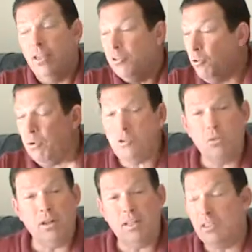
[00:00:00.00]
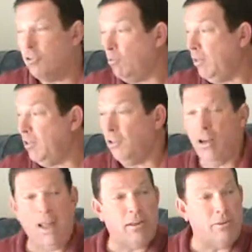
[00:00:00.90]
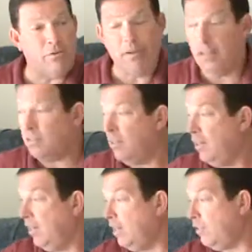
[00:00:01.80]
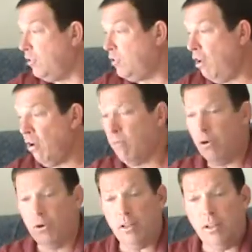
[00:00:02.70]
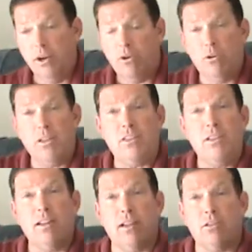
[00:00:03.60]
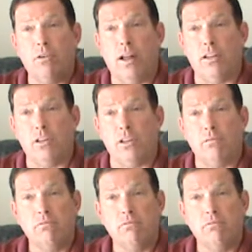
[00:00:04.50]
So which one of these 3 do you like? The fixed, the stock market, or this index strategy?